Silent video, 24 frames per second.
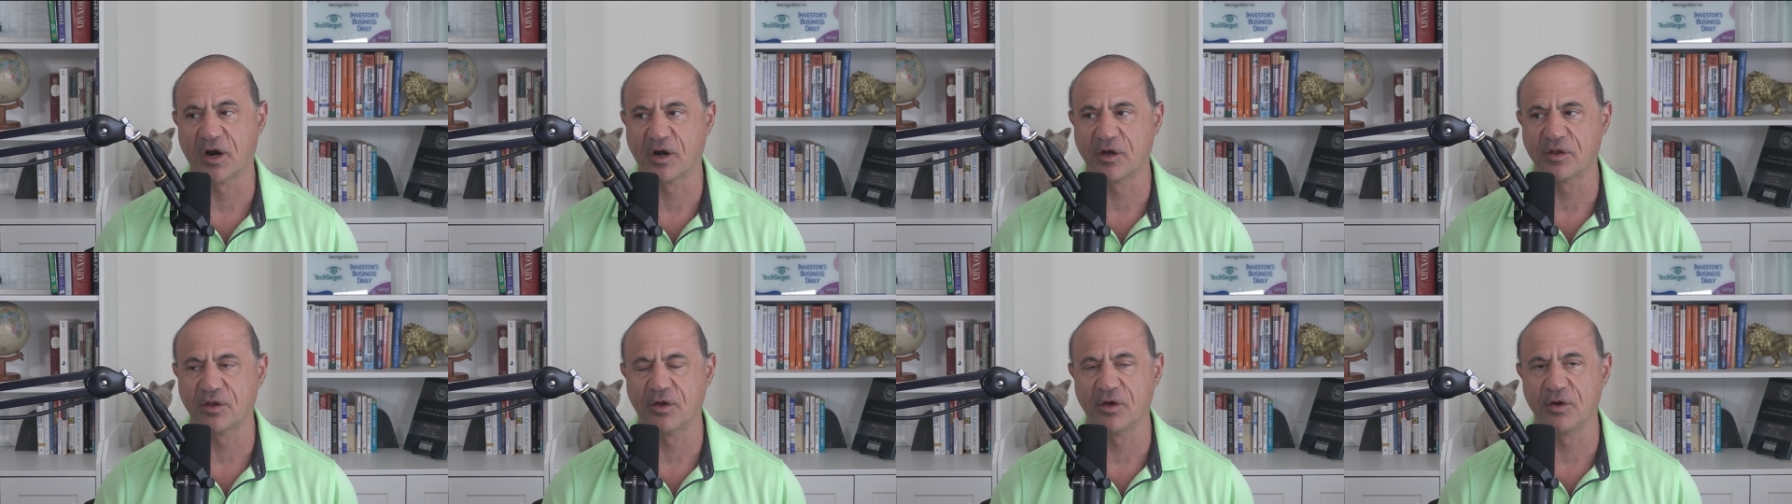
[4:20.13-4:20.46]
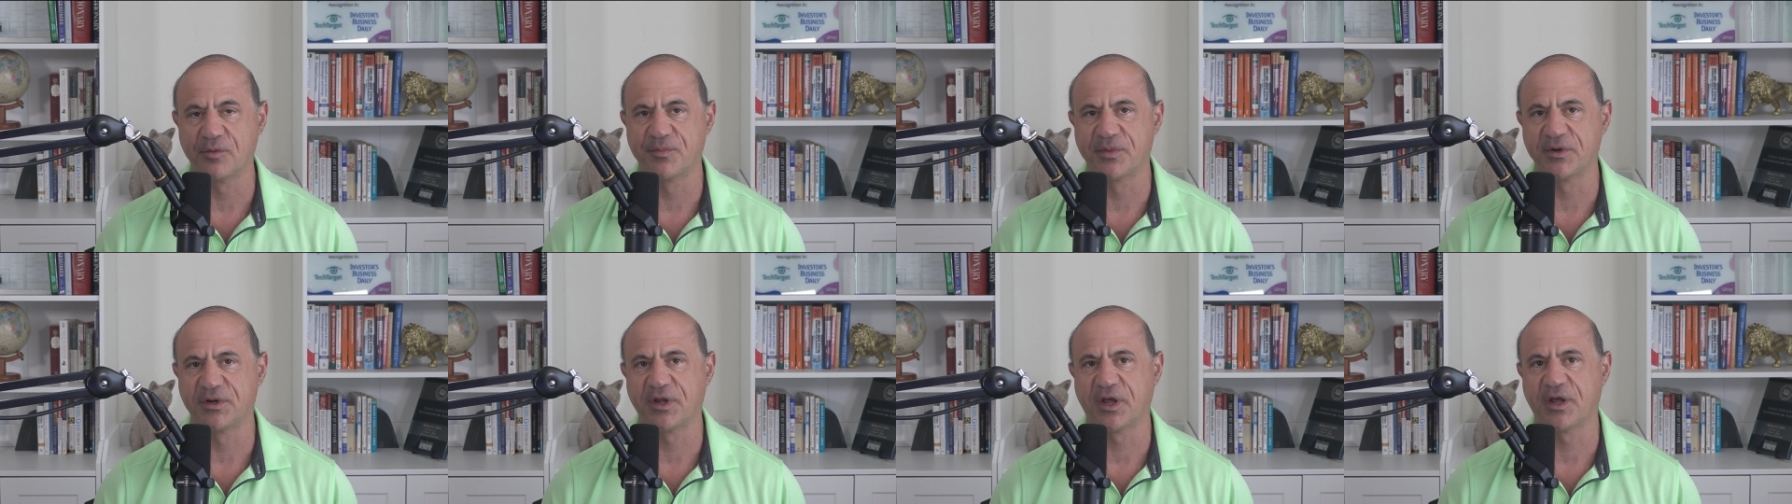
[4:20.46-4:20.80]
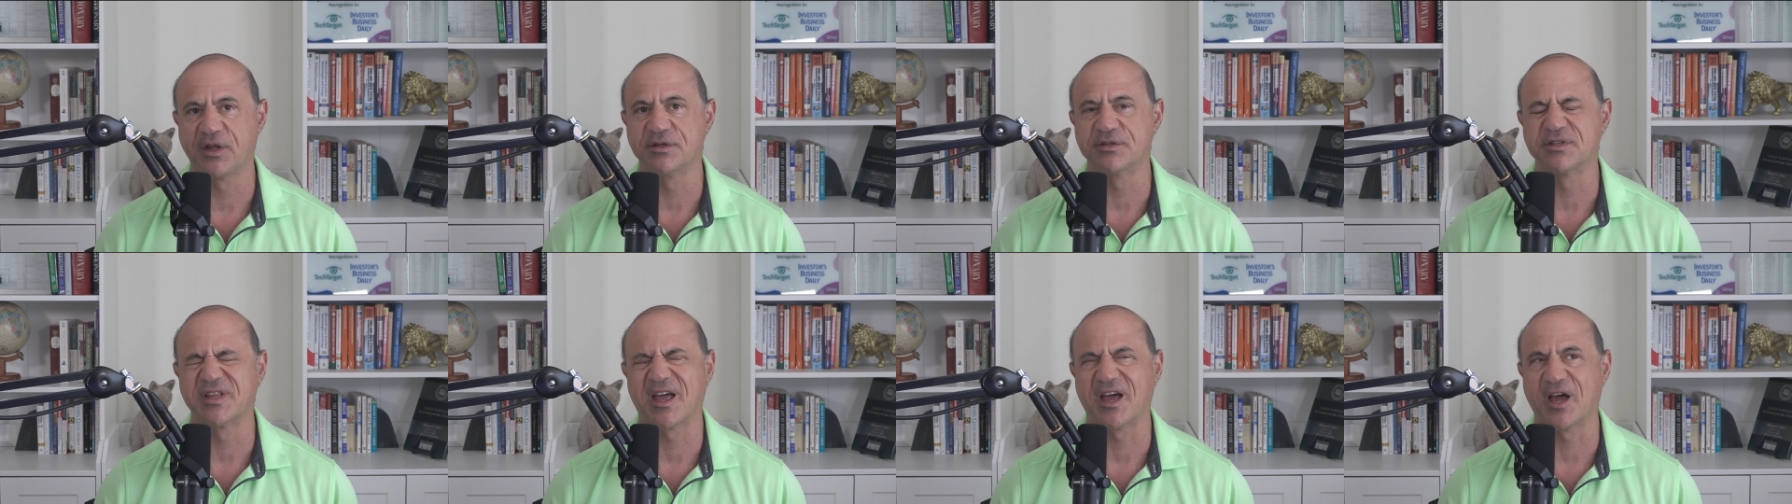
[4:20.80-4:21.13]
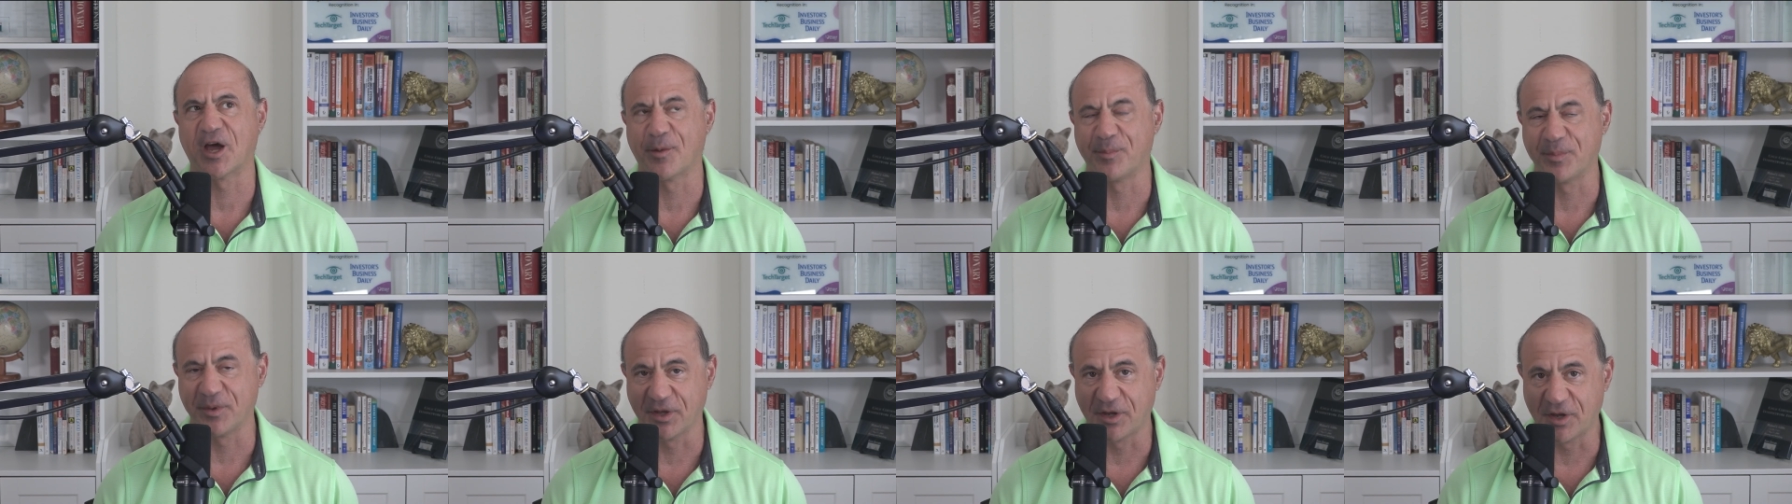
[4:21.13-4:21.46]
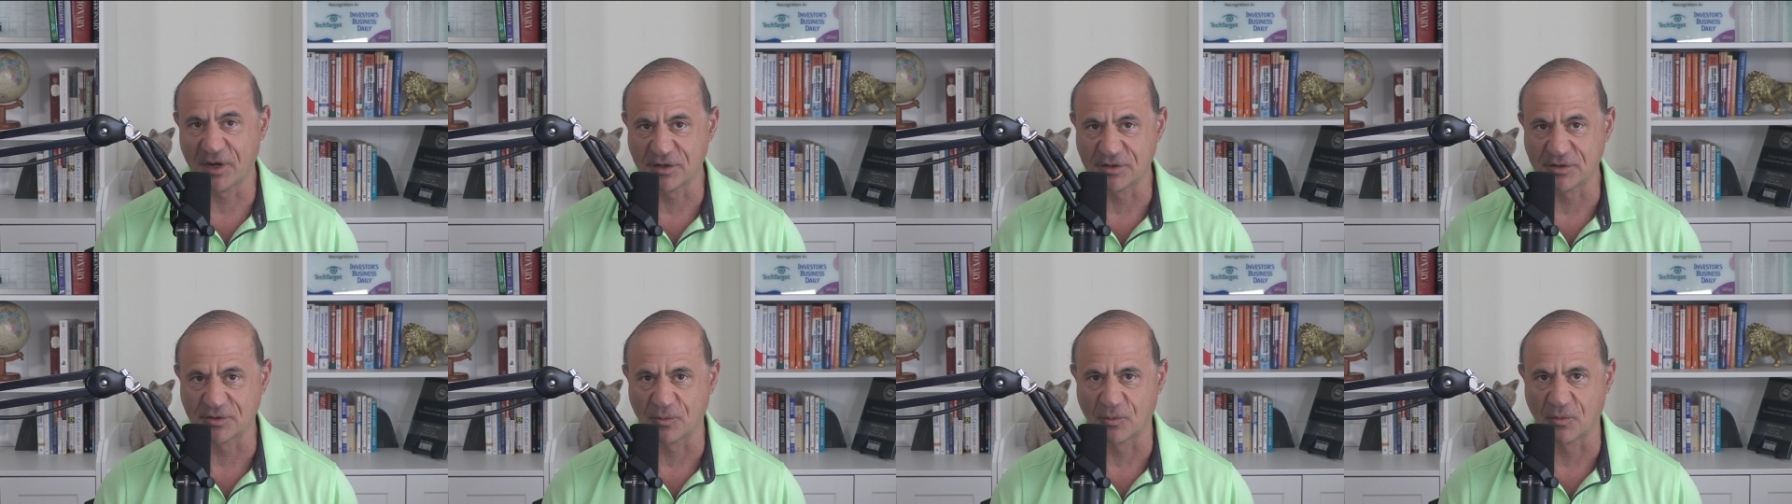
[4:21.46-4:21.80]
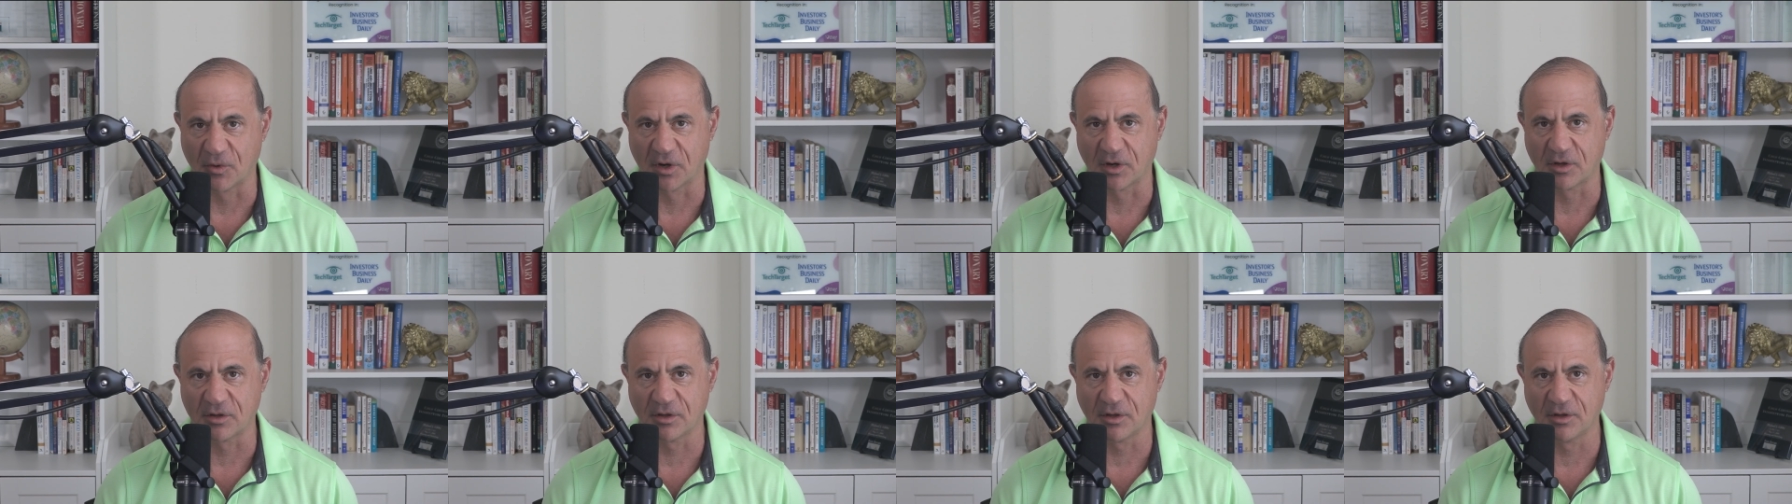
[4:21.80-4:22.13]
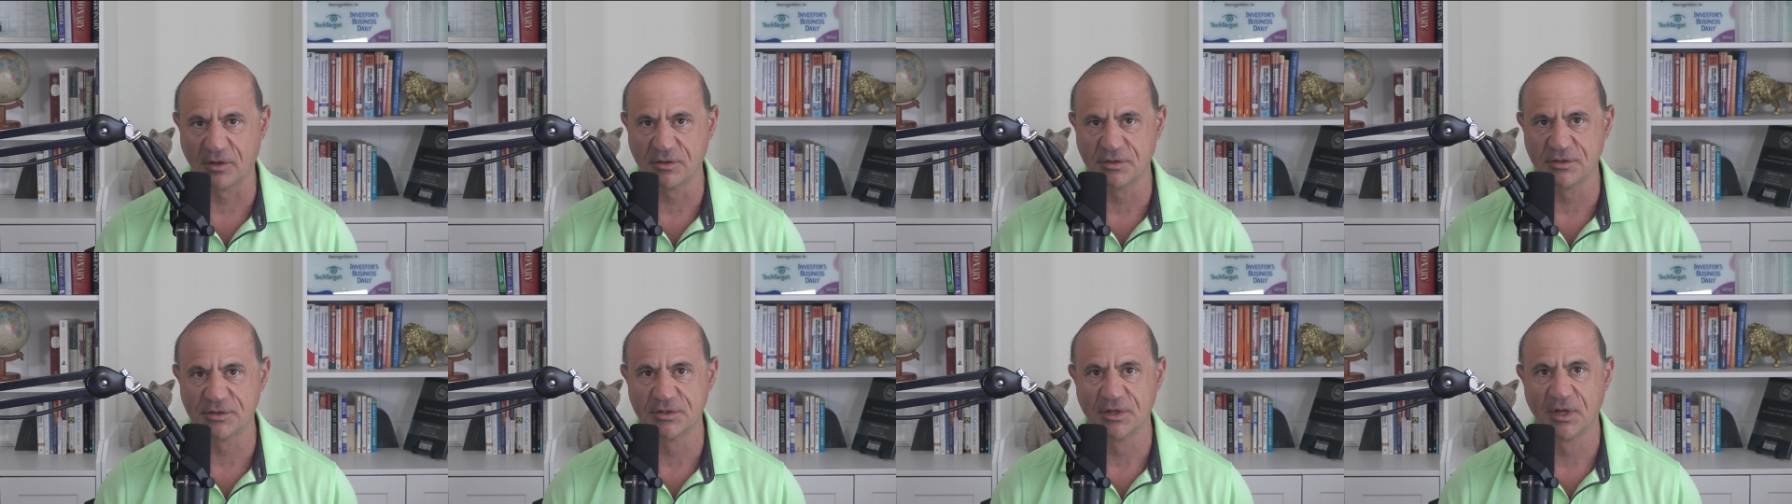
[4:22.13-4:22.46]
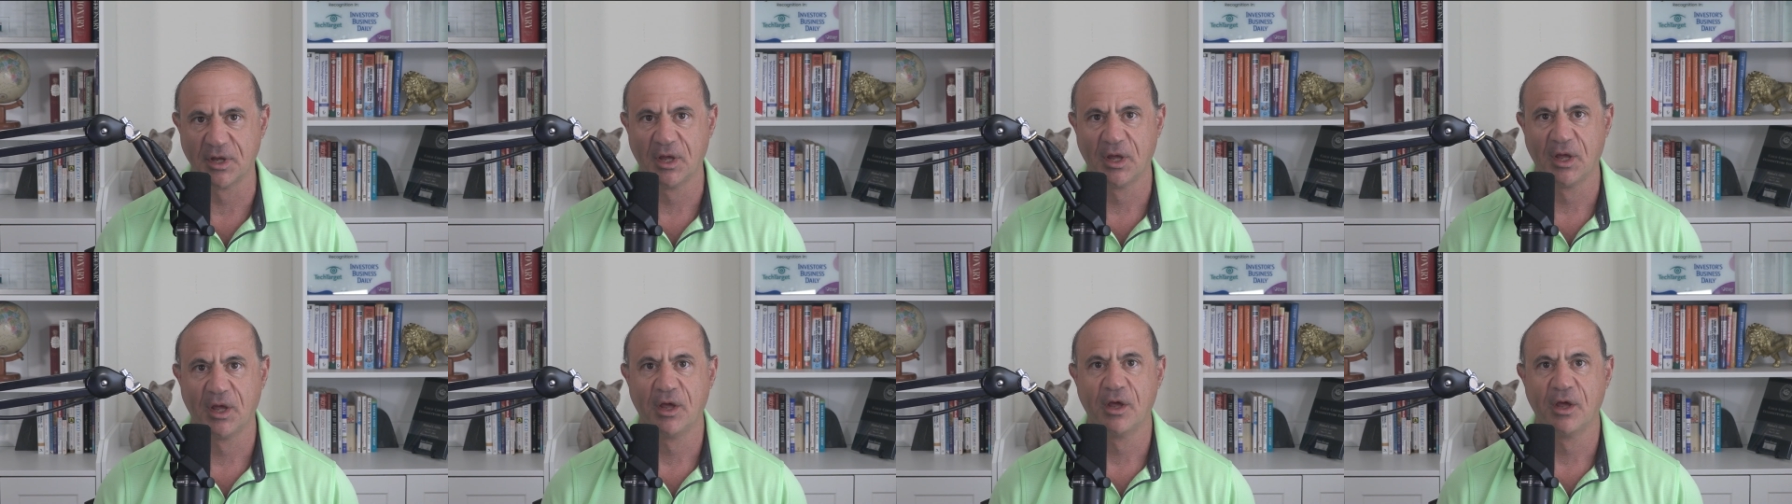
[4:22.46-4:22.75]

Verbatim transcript: workload pertains to application workloads.